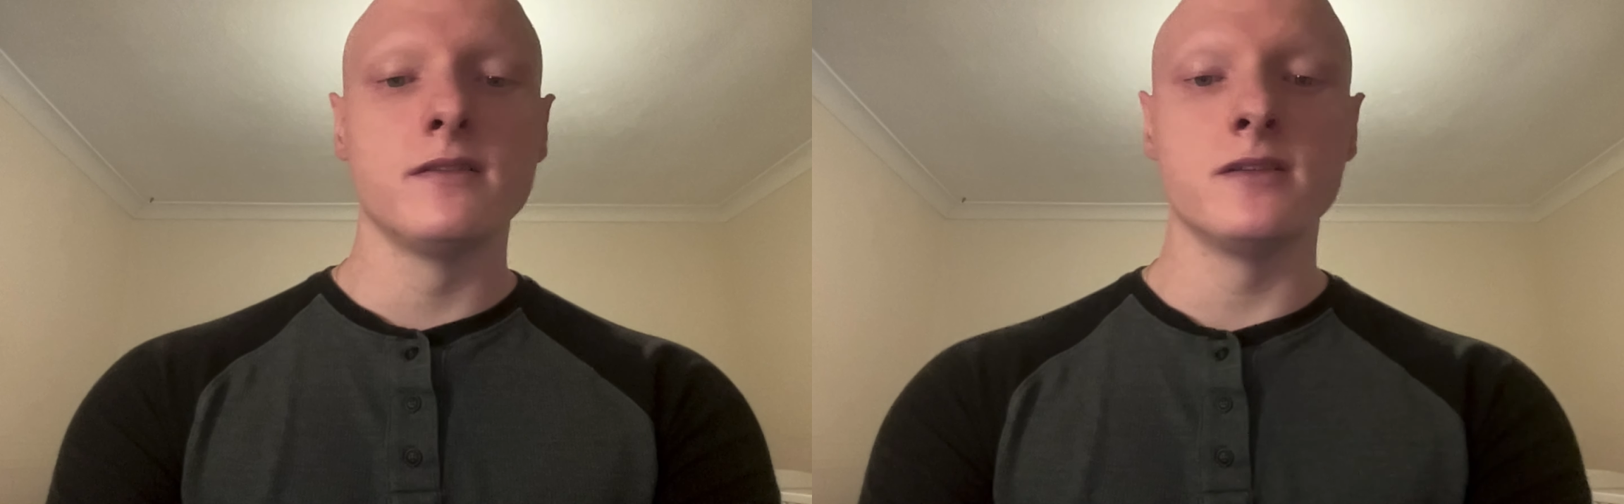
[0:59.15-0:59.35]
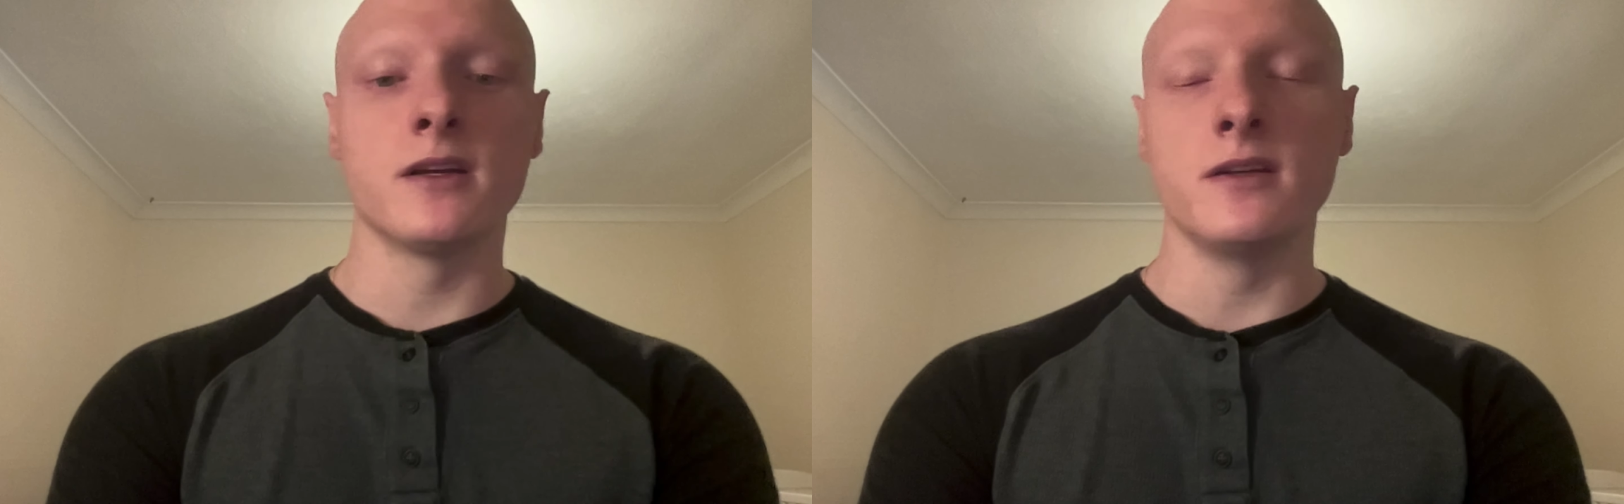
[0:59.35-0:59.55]

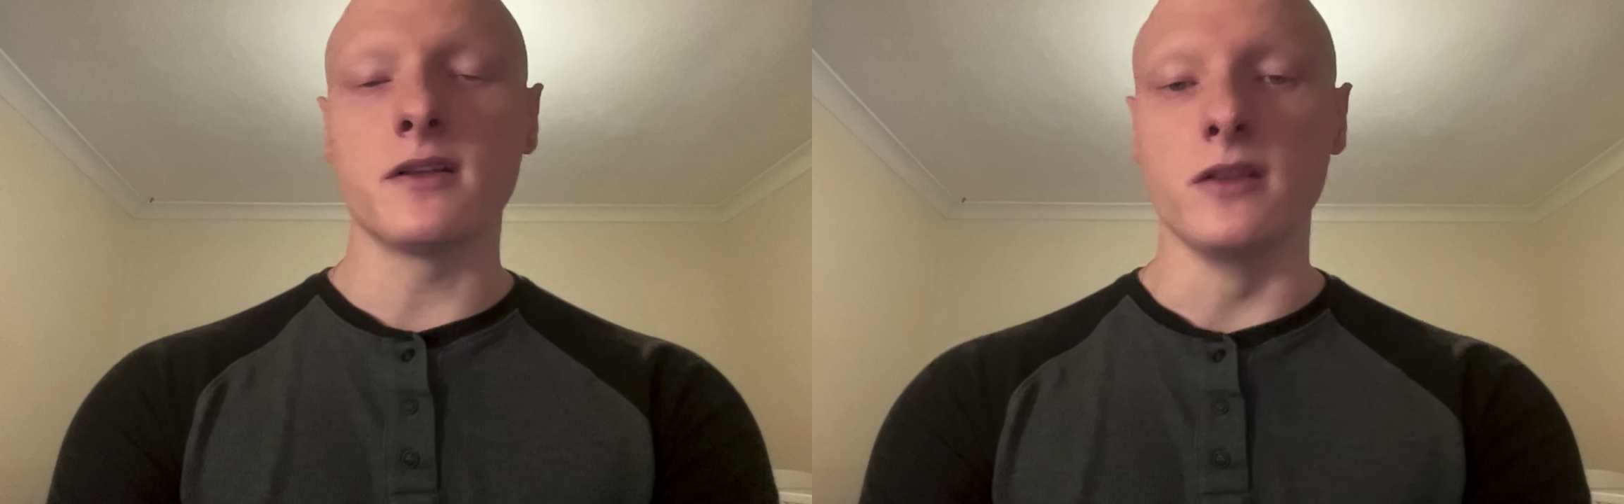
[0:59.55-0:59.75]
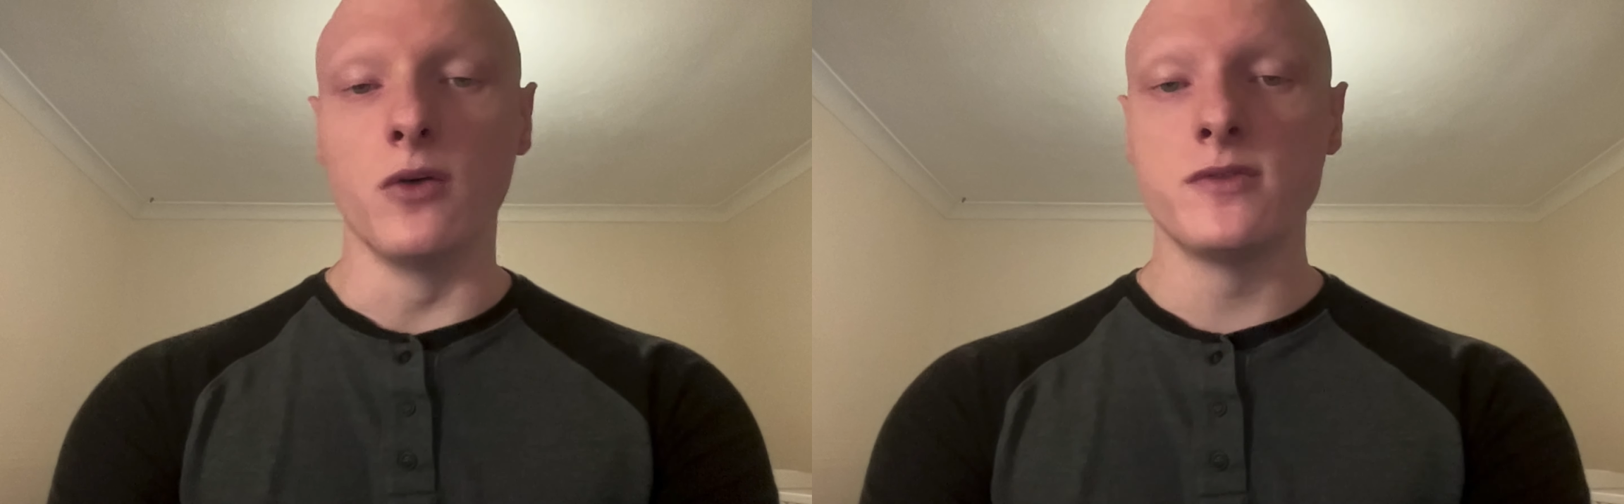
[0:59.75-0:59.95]
to
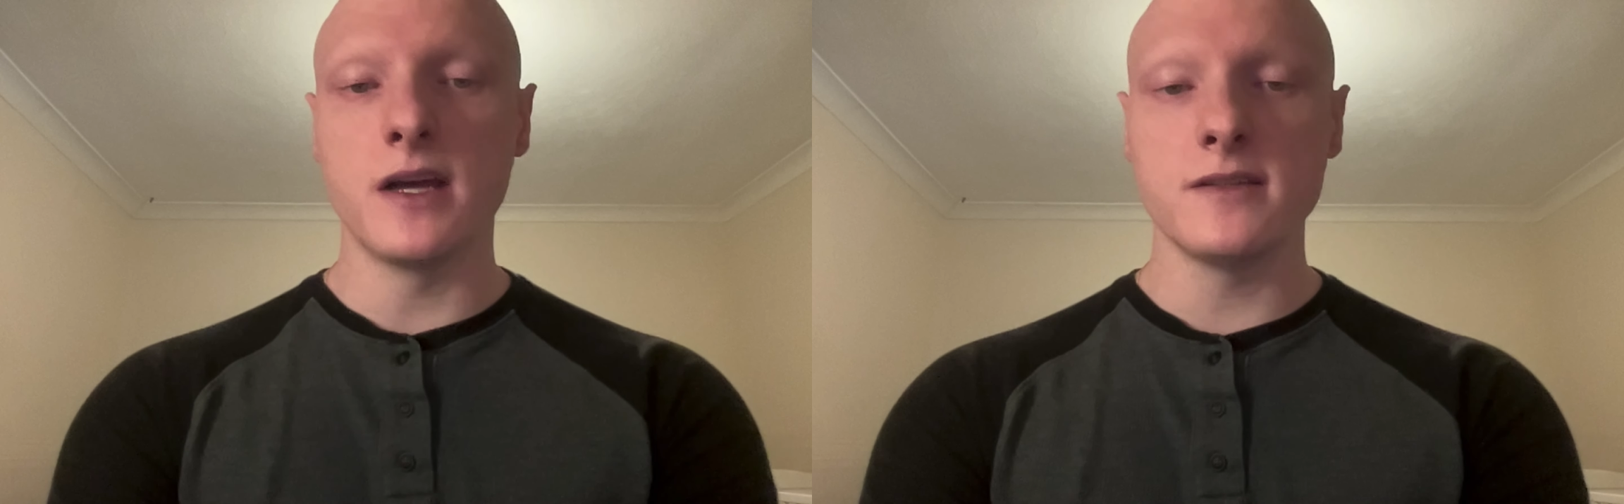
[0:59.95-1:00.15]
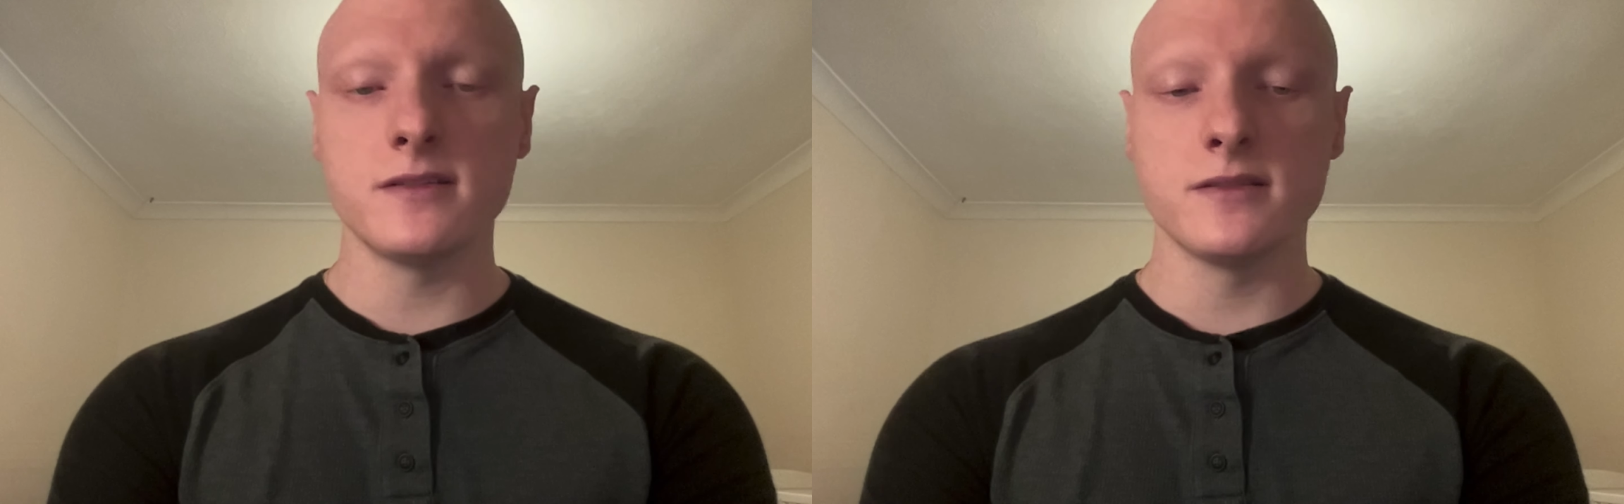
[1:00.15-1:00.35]
conduct load
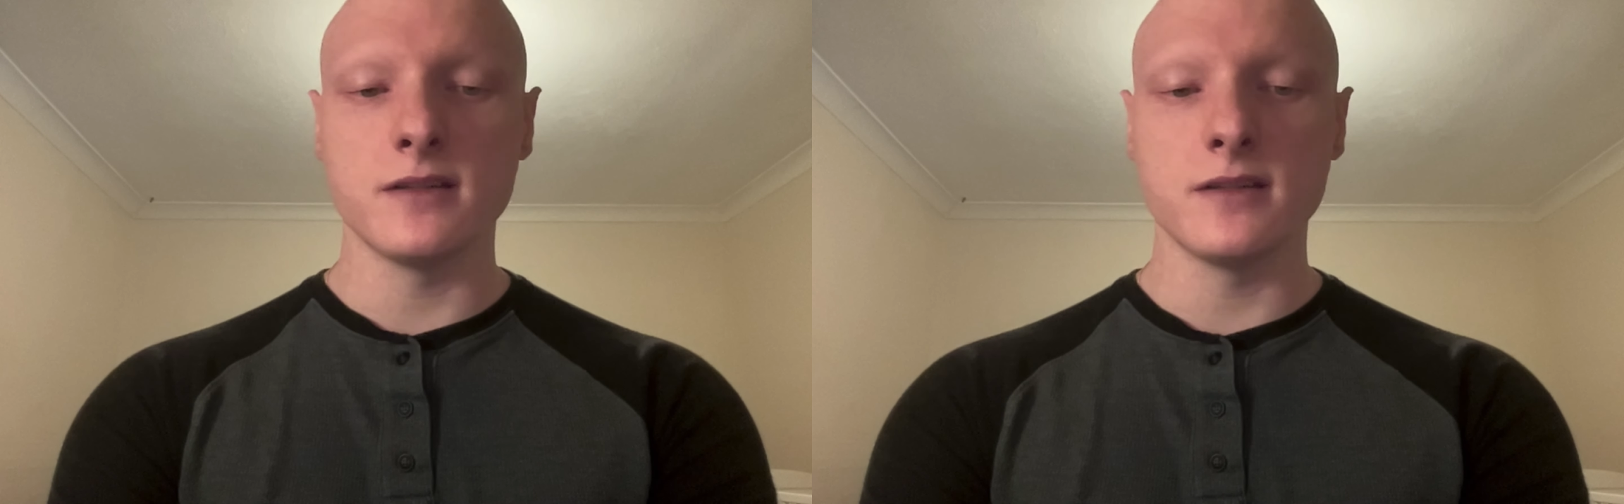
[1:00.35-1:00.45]
tests